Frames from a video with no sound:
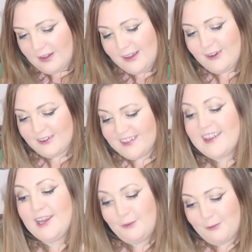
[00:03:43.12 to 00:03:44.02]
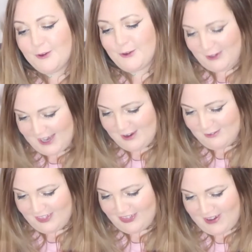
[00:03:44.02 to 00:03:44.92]
looks that you will
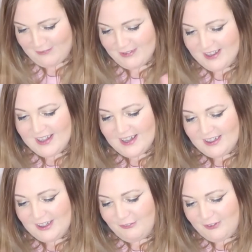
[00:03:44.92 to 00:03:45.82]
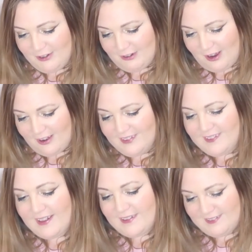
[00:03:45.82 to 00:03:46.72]
create with them. Love you
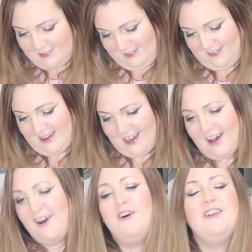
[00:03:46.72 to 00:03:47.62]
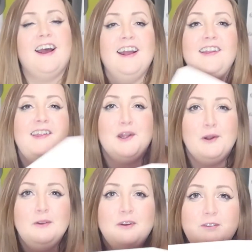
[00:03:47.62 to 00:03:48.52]
lots, Assunta. Oh, that is
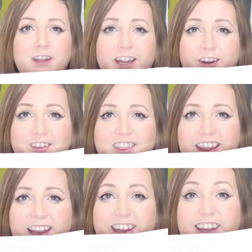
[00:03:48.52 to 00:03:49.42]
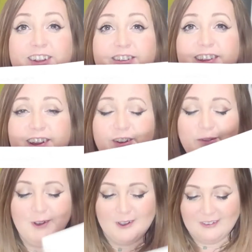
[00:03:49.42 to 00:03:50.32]
so lovely, Hunt. Thank you
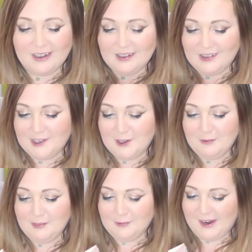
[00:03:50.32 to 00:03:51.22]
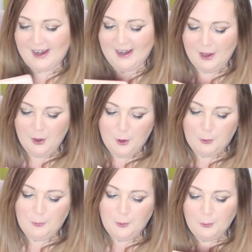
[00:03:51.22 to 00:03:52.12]
so much. That's so sweet.
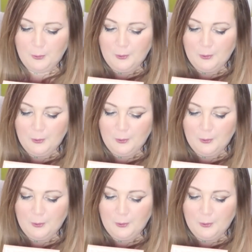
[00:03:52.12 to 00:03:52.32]
What a